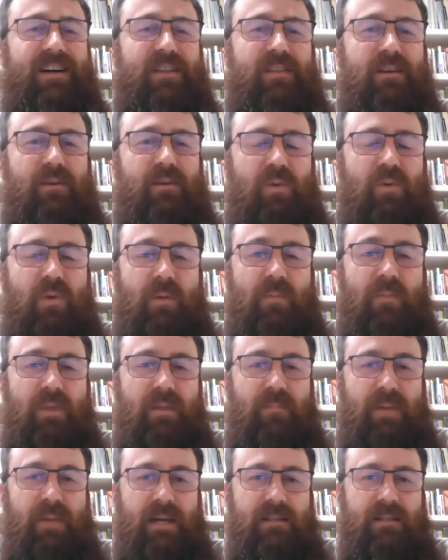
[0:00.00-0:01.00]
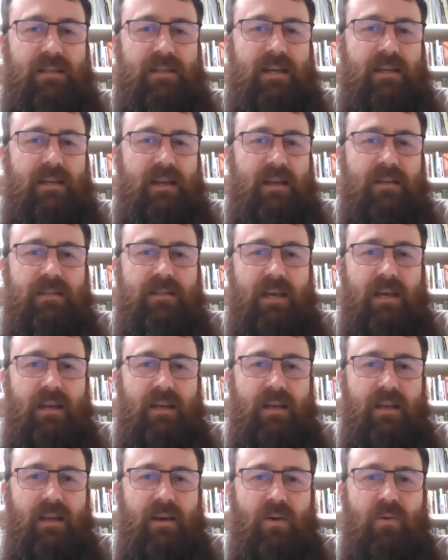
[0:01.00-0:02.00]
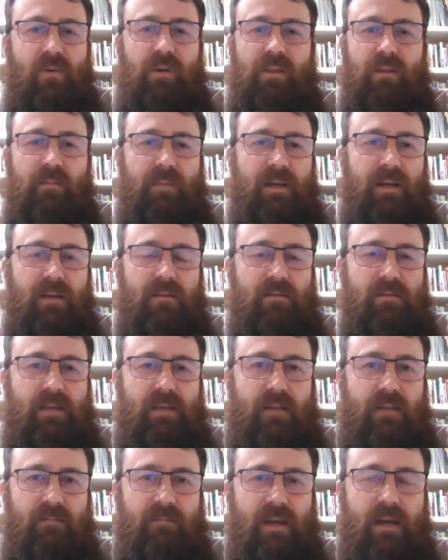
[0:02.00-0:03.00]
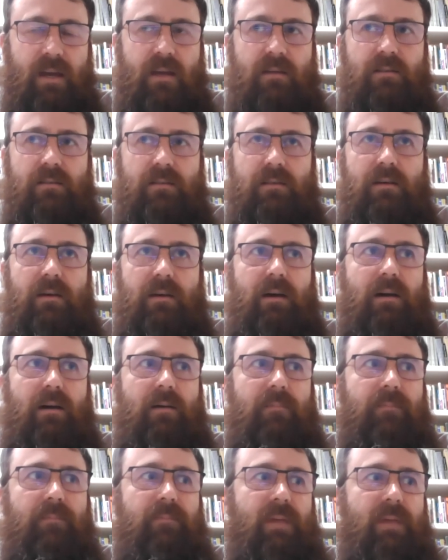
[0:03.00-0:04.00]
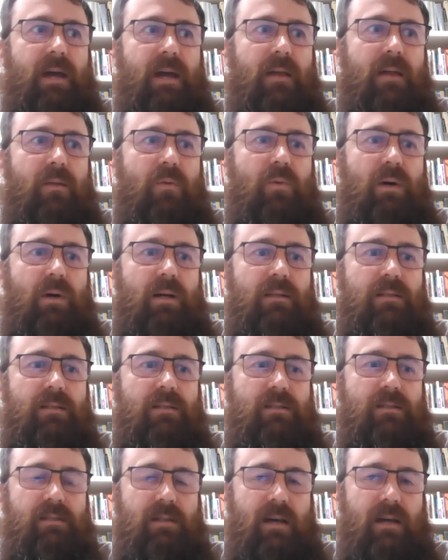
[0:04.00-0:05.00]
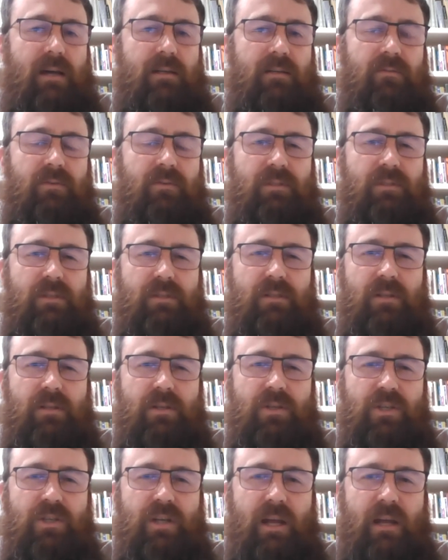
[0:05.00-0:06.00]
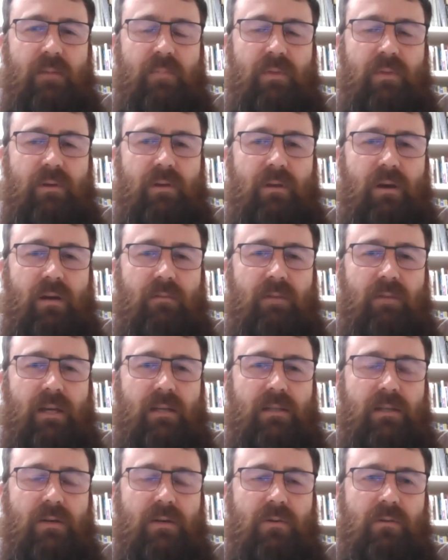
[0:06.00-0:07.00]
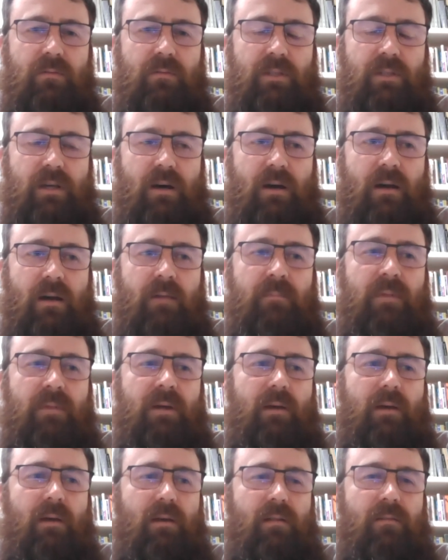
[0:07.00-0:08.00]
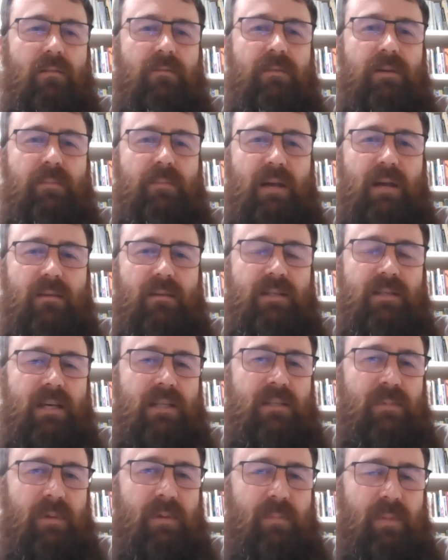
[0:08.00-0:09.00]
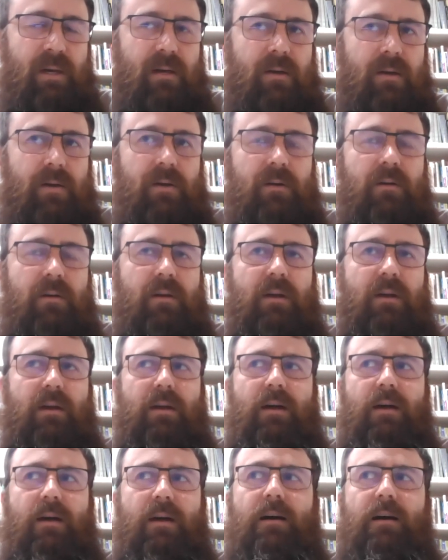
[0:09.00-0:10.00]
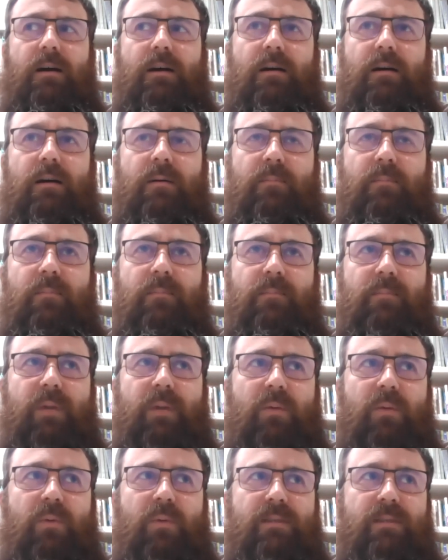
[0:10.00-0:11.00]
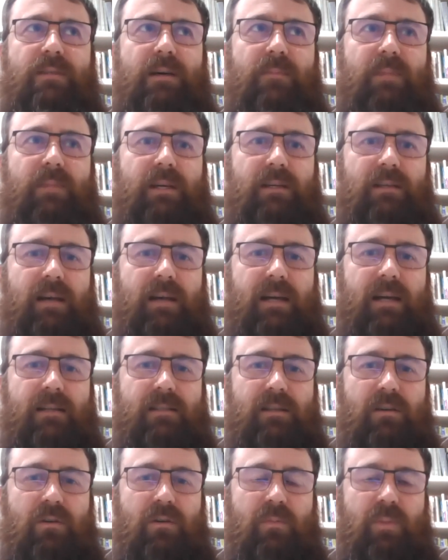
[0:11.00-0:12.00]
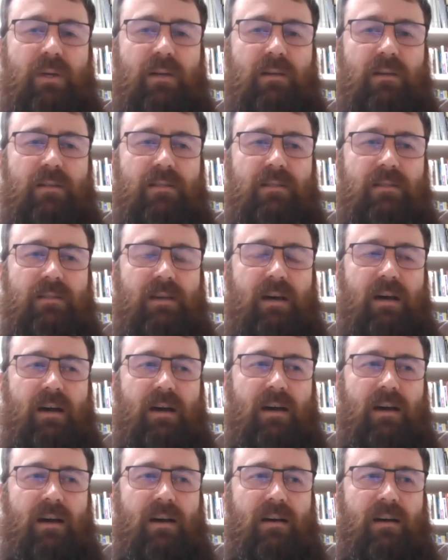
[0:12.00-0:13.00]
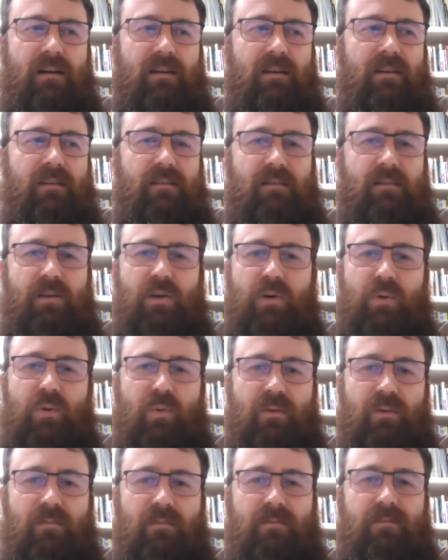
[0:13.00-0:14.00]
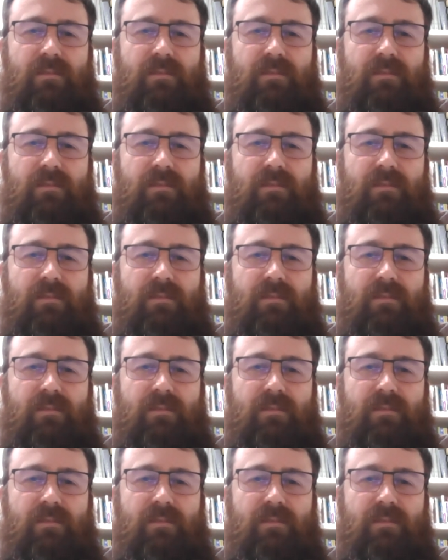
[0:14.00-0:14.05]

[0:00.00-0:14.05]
uh, the, the one with the pectinate antennae, only the males have that. Um, other ones, there's slight differences in shape that you kind of get to know over time. The females tend to be bigger, um, but with something like Dalopius, uh, no.